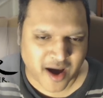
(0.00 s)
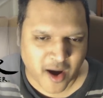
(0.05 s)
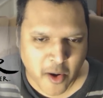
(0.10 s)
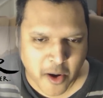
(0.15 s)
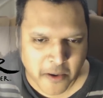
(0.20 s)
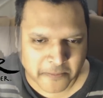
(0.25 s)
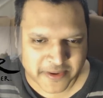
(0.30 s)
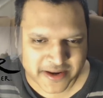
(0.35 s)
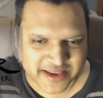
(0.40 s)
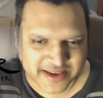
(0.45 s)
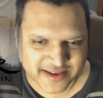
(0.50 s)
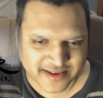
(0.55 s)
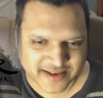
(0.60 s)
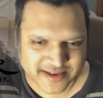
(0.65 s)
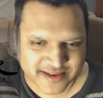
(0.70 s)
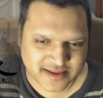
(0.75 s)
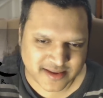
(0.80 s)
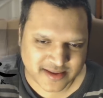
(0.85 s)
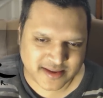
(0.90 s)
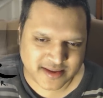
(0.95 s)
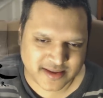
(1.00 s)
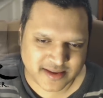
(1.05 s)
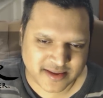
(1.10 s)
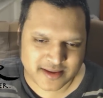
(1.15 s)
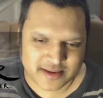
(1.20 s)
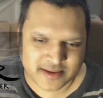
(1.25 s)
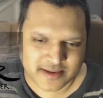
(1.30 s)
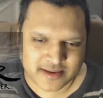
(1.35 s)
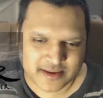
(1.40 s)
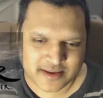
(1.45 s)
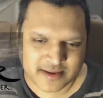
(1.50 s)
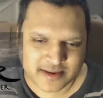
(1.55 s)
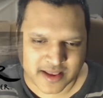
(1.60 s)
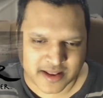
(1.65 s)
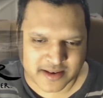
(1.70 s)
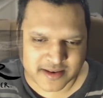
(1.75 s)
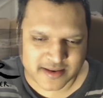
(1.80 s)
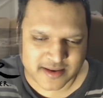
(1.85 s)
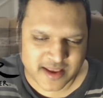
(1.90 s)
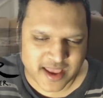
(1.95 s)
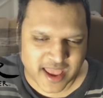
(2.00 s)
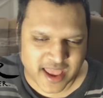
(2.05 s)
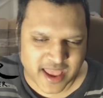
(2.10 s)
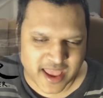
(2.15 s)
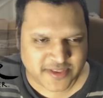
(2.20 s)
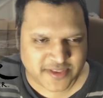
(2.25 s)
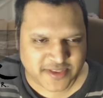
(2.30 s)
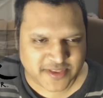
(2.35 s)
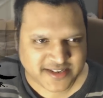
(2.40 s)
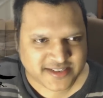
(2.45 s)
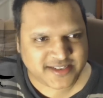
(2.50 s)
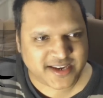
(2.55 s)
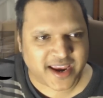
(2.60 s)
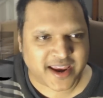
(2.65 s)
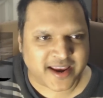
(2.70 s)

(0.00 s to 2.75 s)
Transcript: in harmony. Then everything